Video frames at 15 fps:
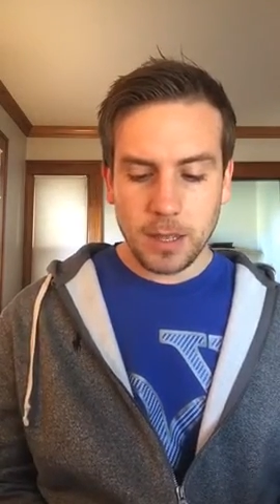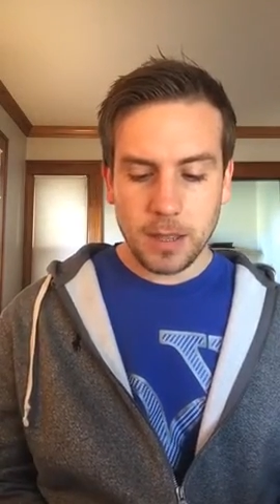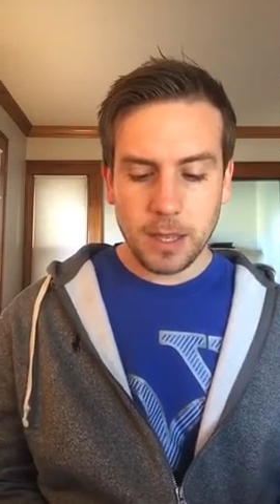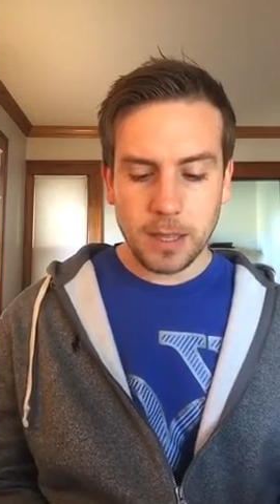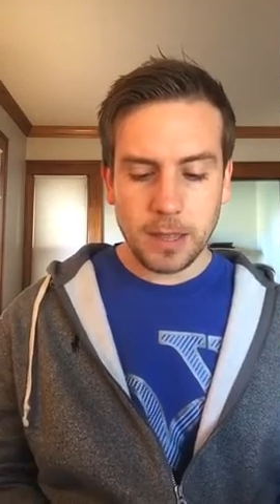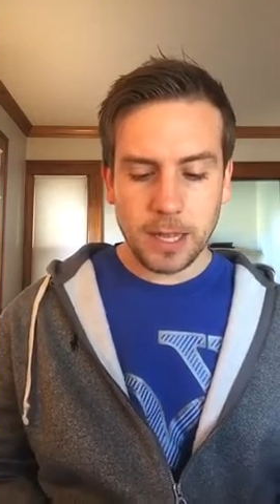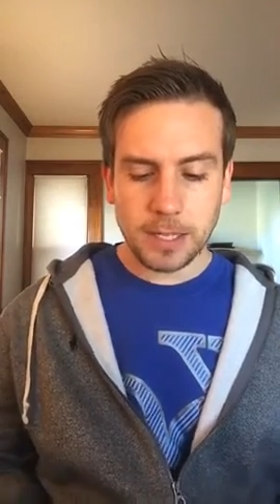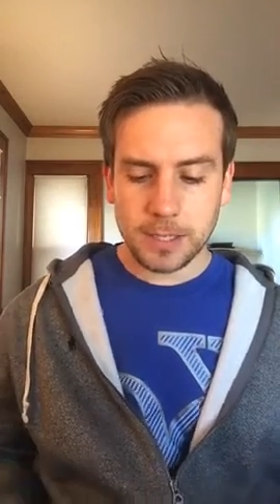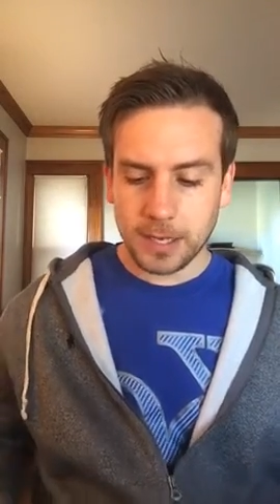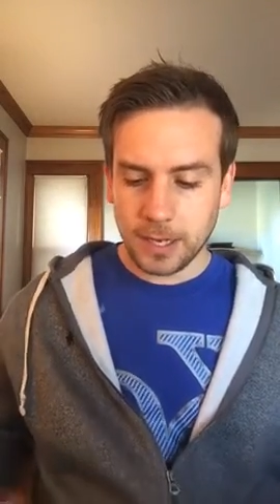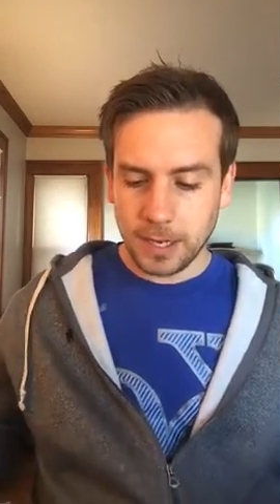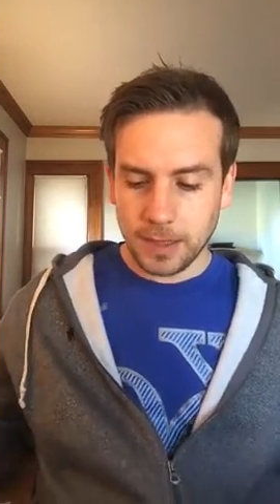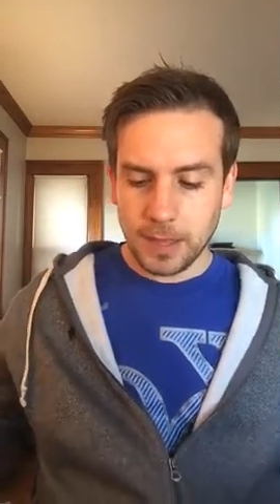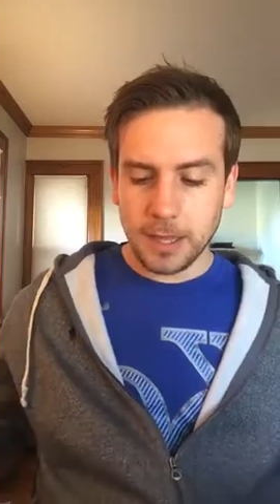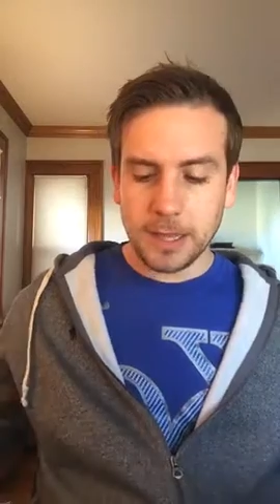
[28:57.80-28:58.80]
I think that's
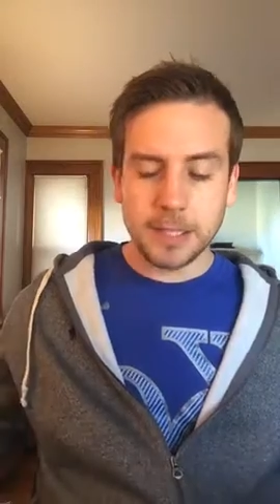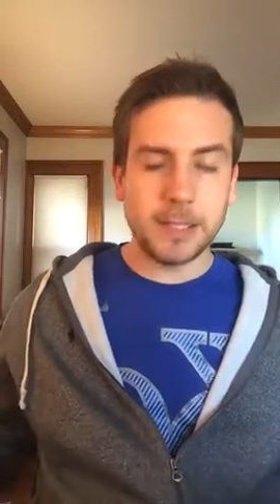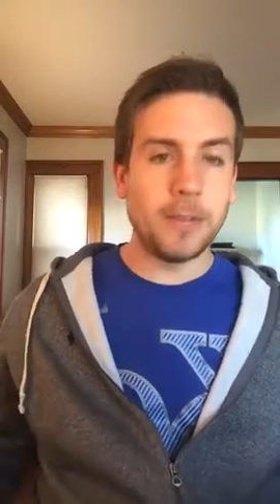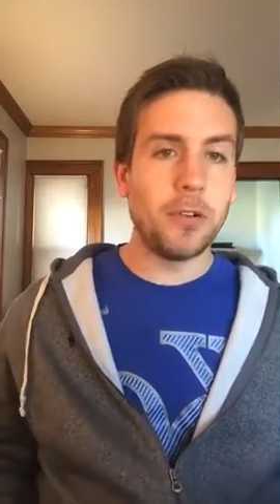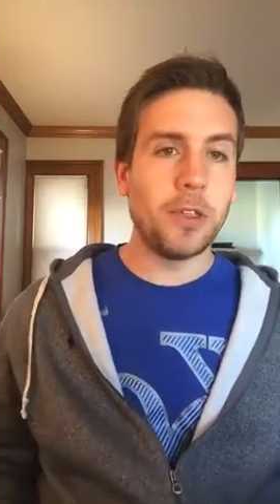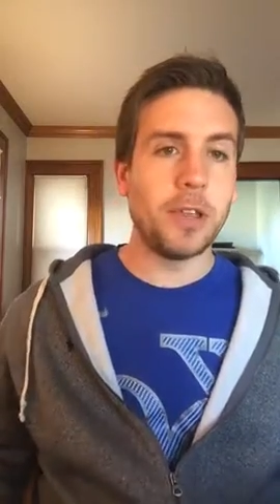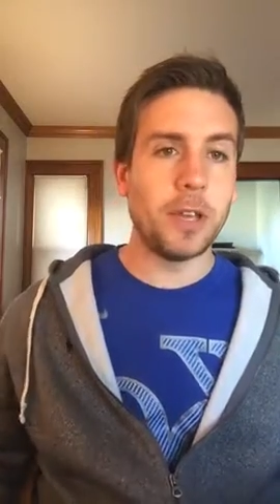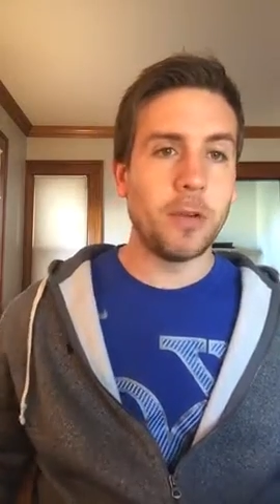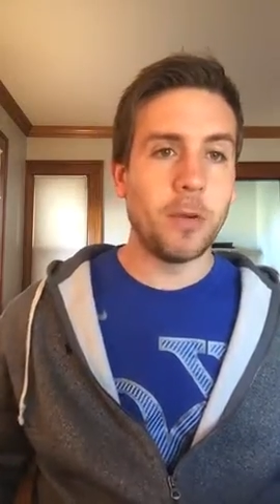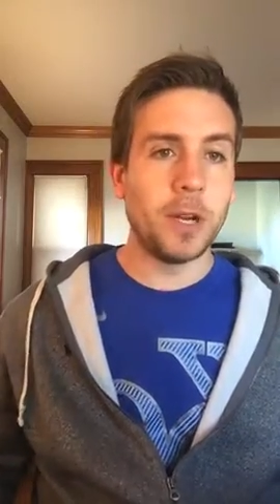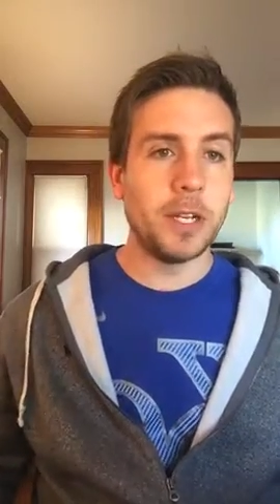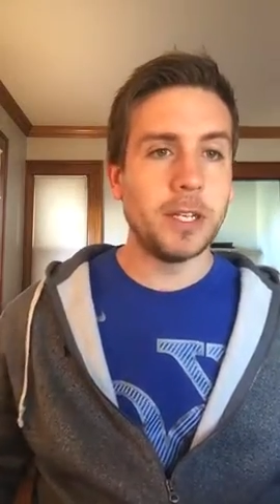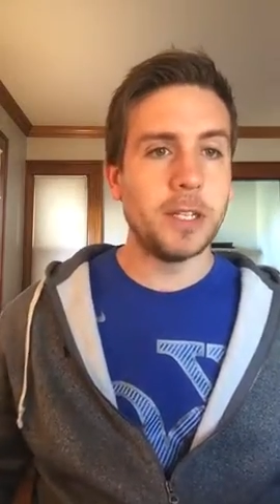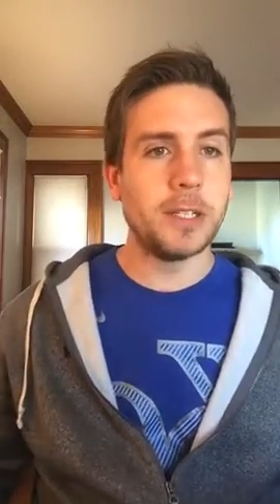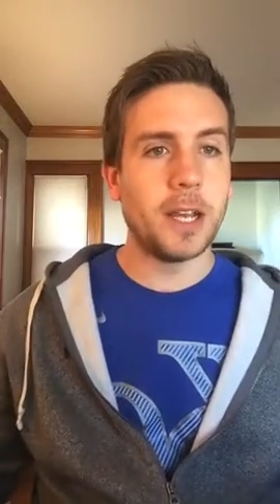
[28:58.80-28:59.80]
I think that's everything I
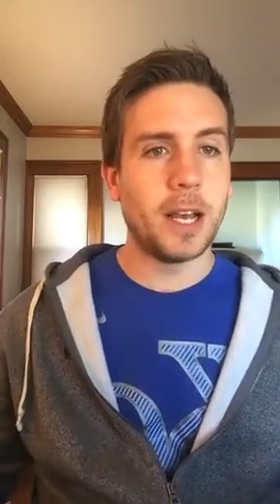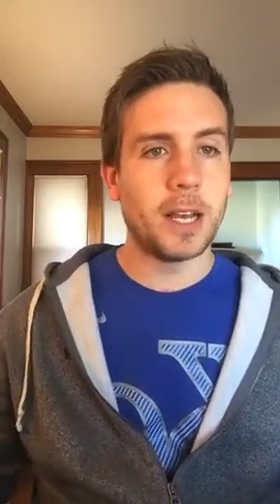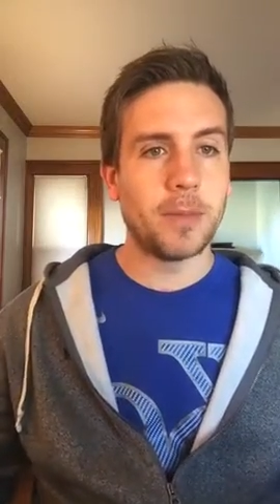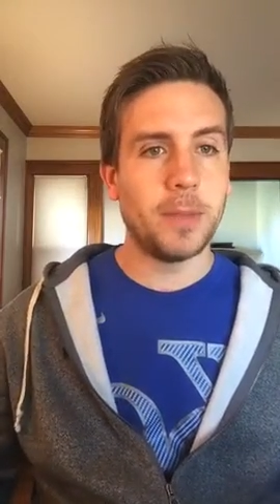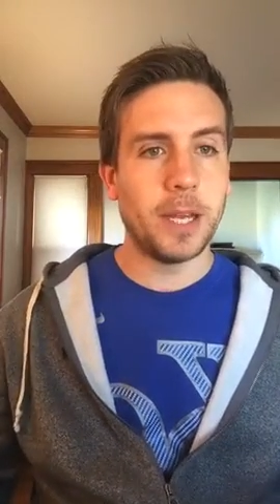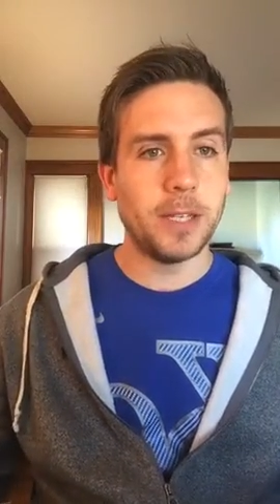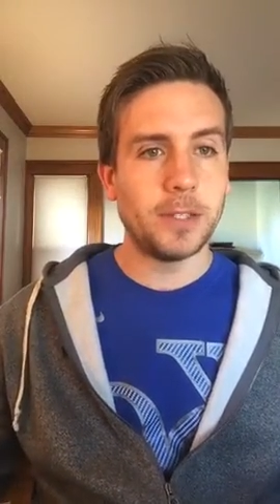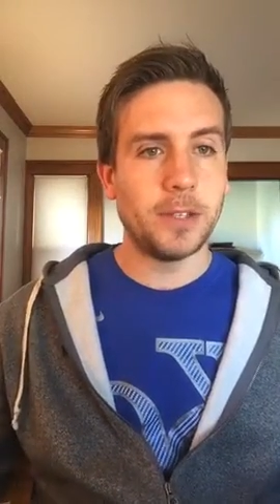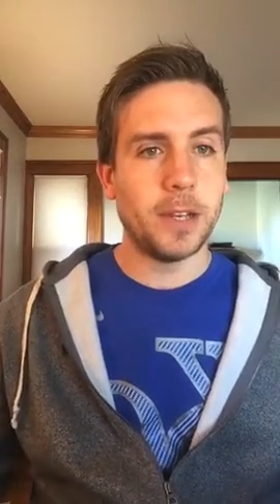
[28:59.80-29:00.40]
wanted to talk about.